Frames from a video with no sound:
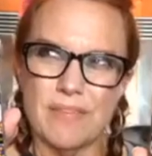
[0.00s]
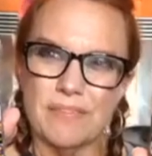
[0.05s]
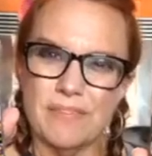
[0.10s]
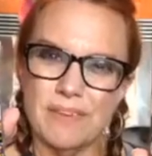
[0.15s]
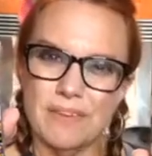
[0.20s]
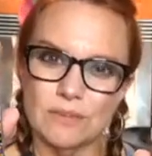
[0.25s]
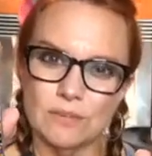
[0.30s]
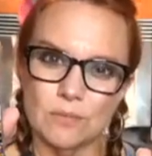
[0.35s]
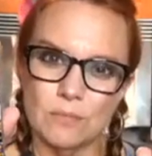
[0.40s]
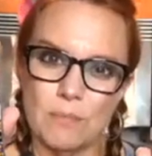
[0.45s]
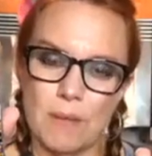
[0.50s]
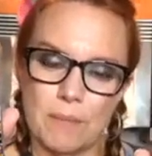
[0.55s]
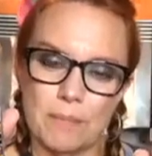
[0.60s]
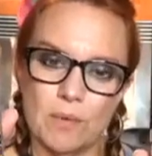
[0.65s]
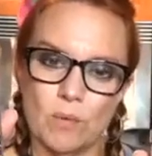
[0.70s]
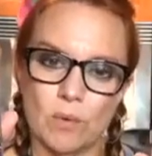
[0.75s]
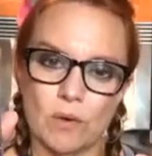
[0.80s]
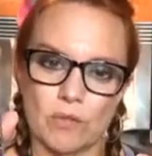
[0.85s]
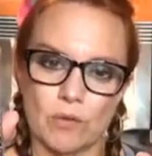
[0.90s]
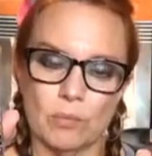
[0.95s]
I think there
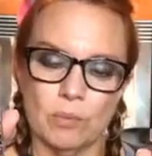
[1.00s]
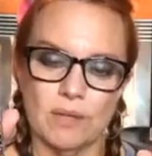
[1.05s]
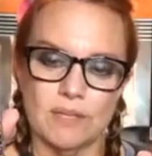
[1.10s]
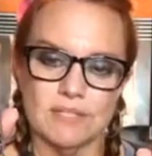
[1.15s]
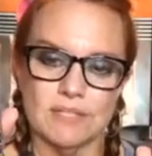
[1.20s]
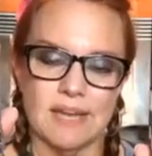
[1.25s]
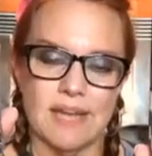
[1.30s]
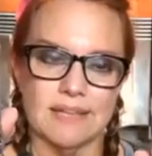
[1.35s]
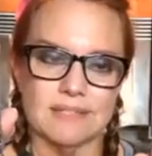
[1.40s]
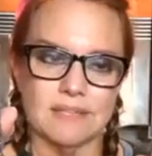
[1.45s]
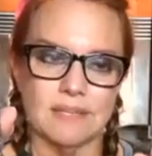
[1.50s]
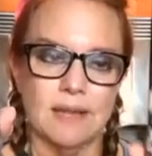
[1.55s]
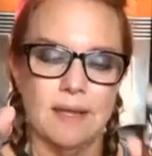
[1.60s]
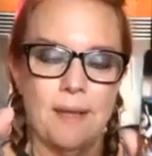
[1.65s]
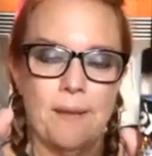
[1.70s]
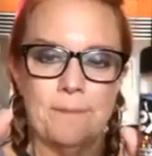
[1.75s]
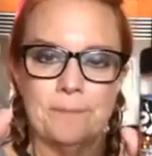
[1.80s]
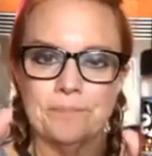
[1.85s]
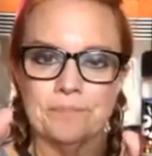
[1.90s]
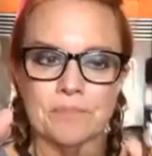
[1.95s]
might be one other place that has it.